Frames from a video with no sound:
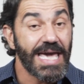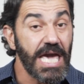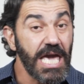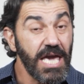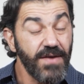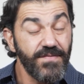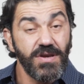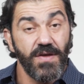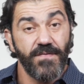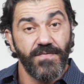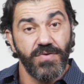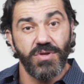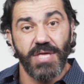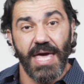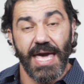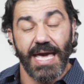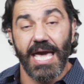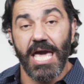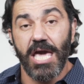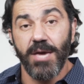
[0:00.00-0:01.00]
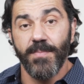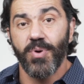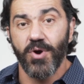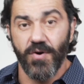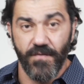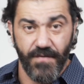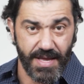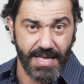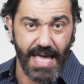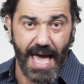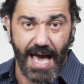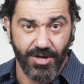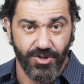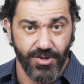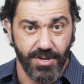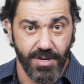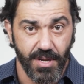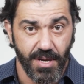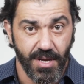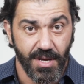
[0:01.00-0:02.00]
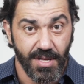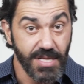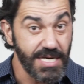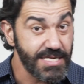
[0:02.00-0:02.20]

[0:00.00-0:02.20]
even if you take imperfect action.